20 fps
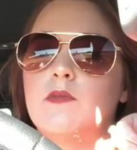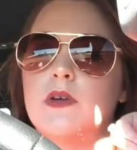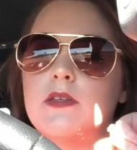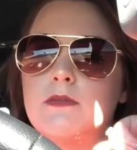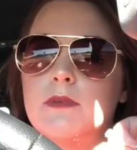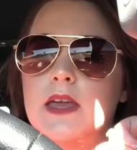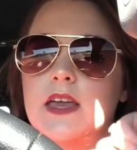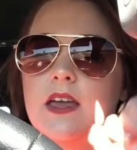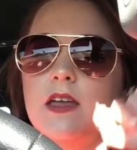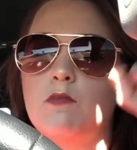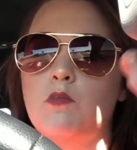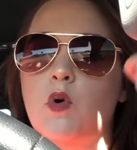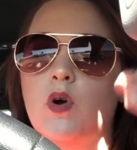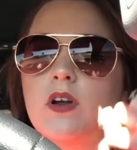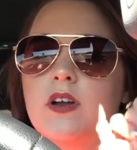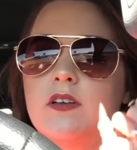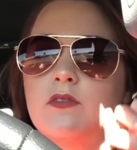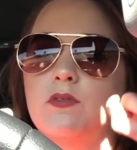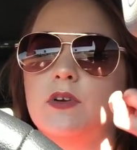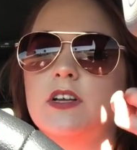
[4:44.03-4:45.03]
with me
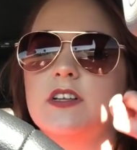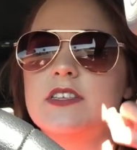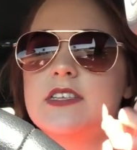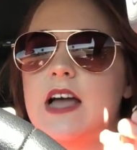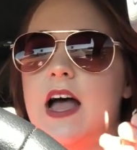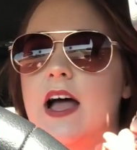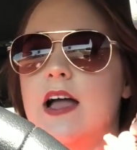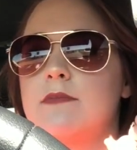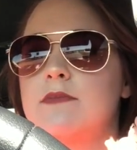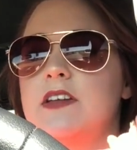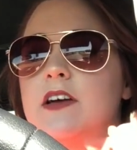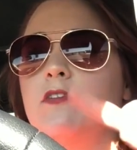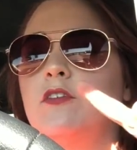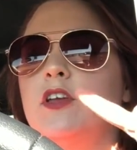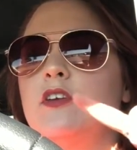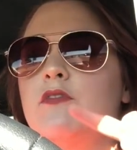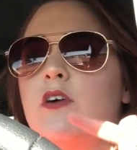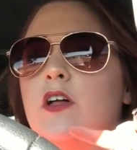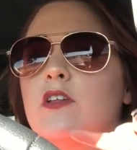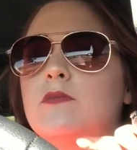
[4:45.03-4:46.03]
more in real time,
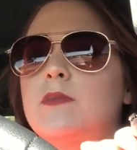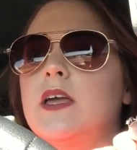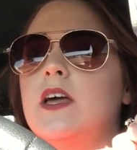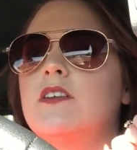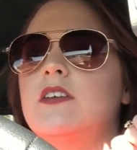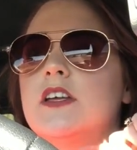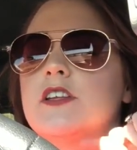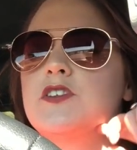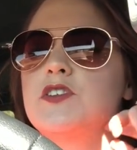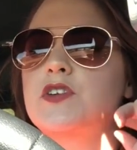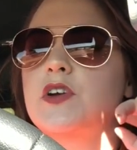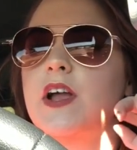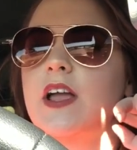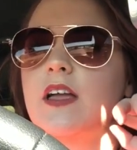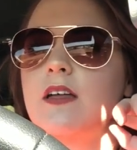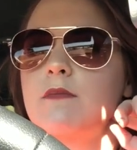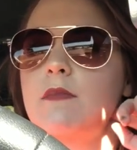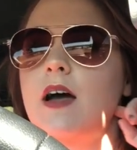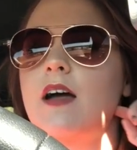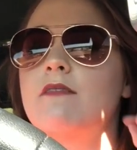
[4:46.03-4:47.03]
definitely follow me on
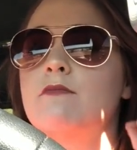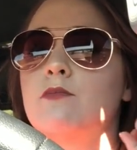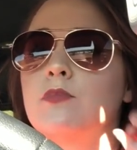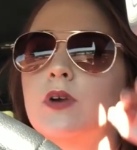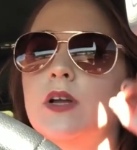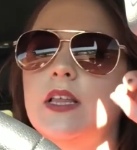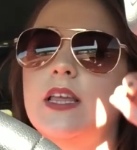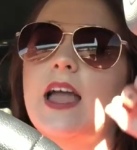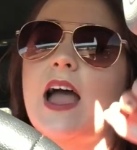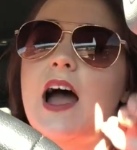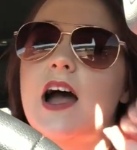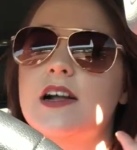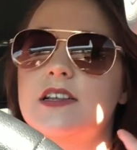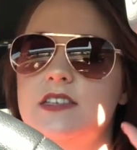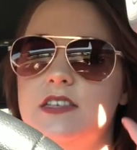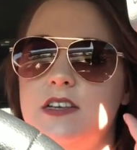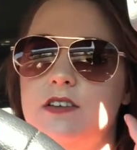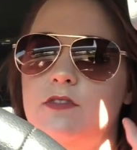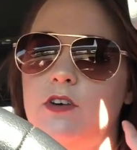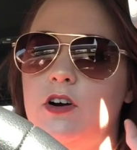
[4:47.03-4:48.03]
Instagram. I'm really
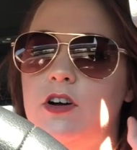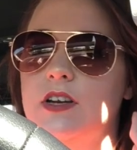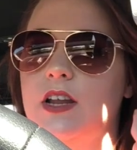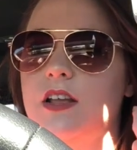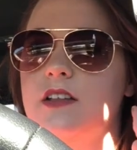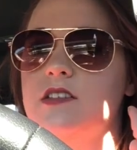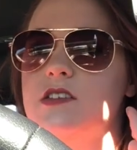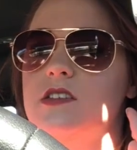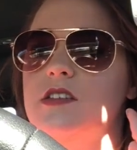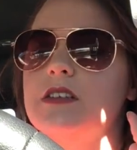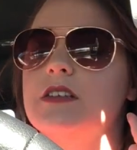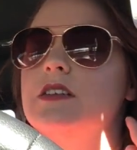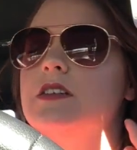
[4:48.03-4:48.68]
active on Insta